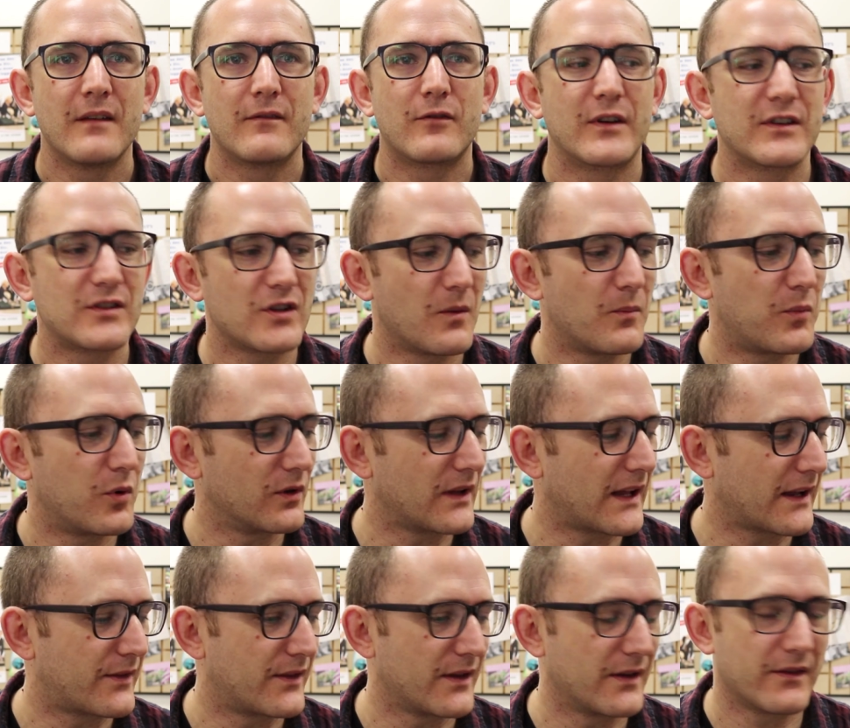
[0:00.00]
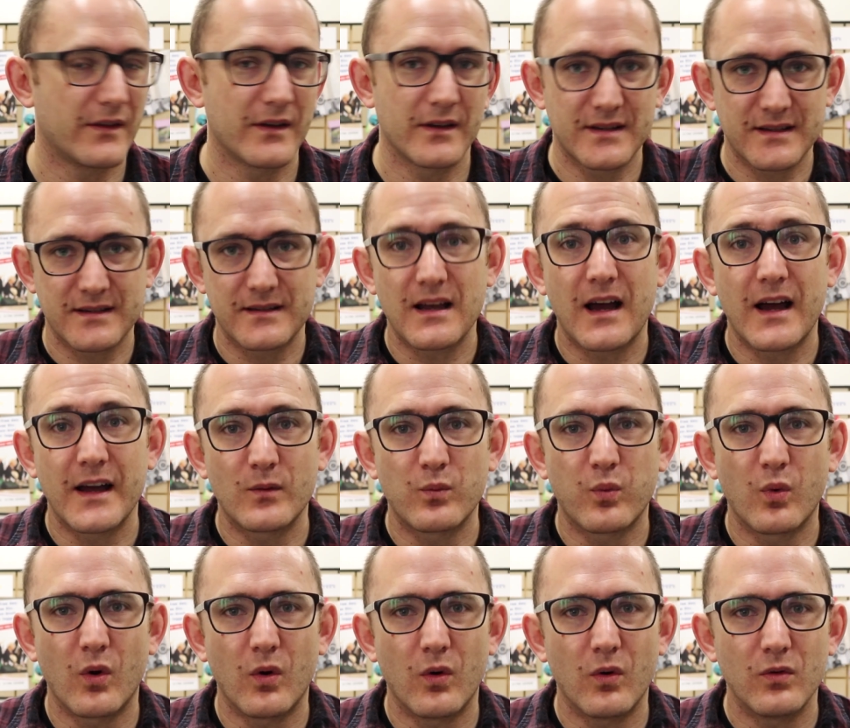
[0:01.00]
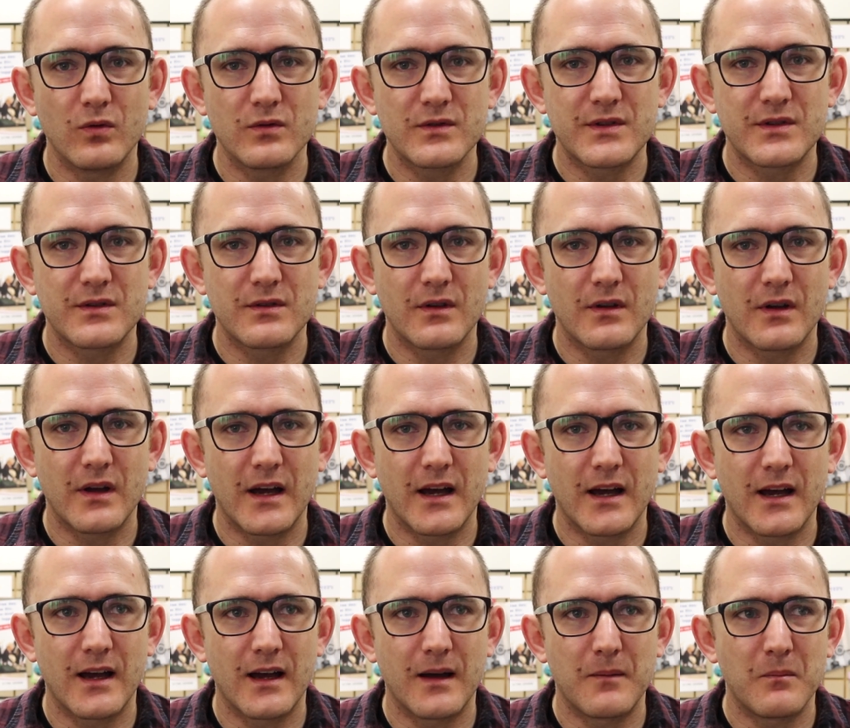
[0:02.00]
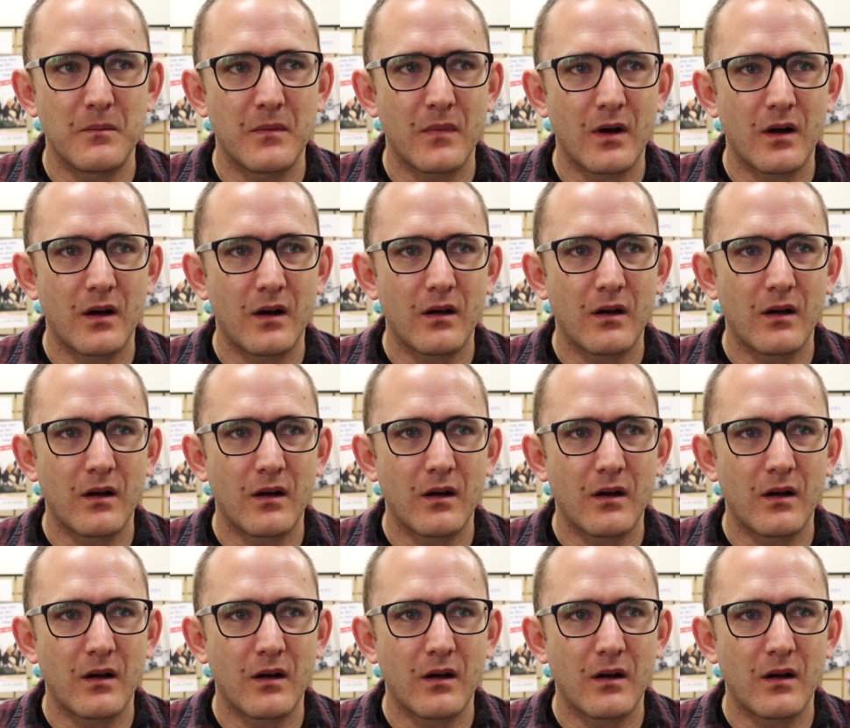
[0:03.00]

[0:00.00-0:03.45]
For example, like the side walls are